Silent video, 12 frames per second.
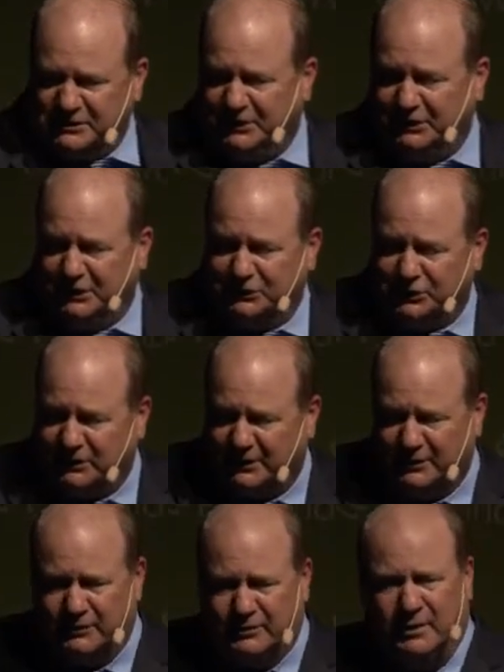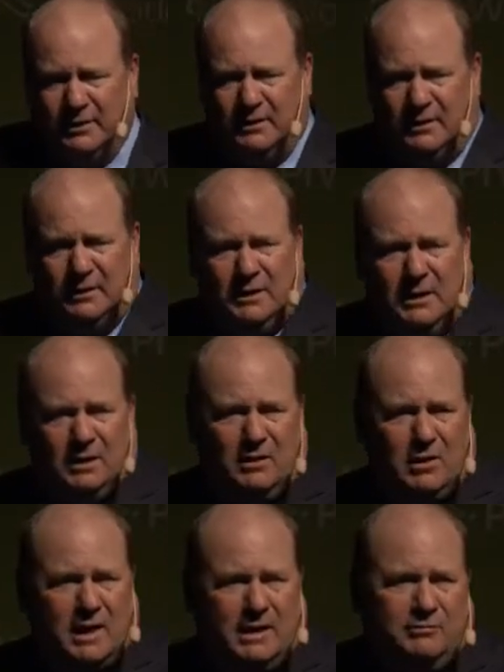engineers, and all
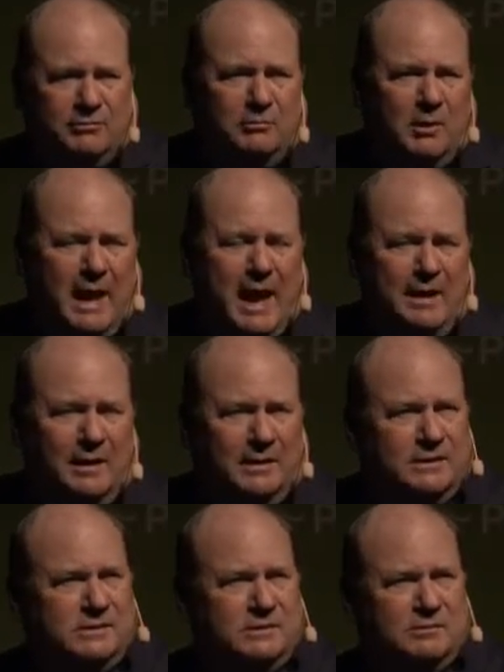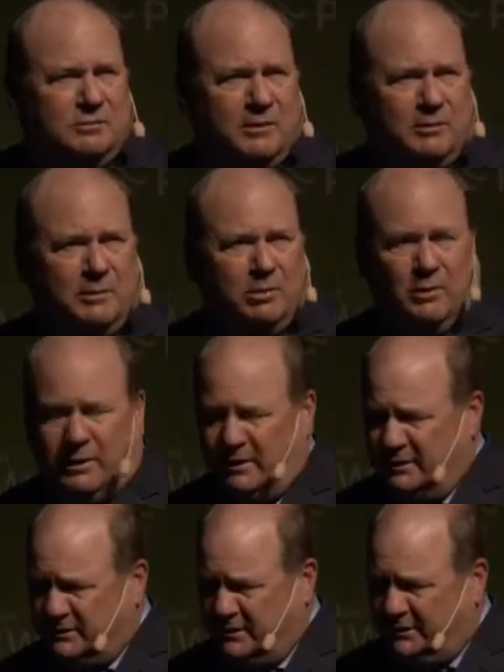kind of analysts, weather reporting
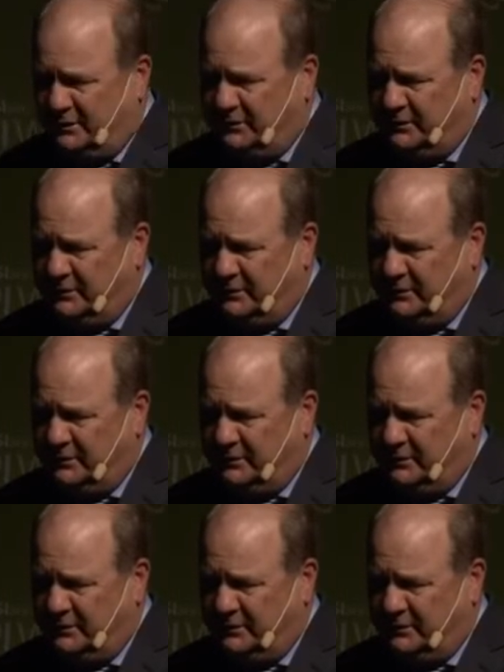and such.